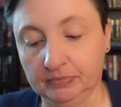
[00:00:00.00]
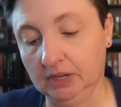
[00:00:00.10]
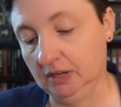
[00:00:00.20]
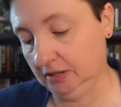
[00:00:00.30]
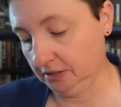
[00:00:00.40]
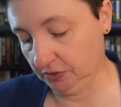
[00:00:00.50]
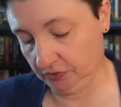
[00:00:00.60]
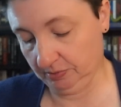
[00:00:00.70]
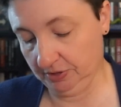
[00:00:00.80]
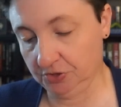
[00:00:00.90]
Uh, this is
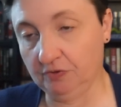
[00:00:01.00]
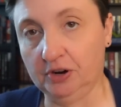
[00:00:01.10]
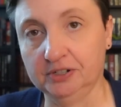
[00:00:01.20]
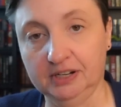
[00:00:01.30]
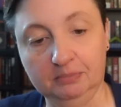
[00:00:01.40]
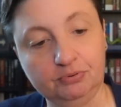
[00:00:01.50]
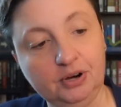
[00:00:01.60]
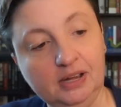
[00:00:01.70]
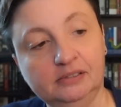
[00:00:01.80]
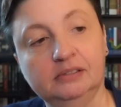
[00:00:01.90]
from InterVarsity
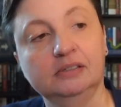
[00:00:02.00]
Press.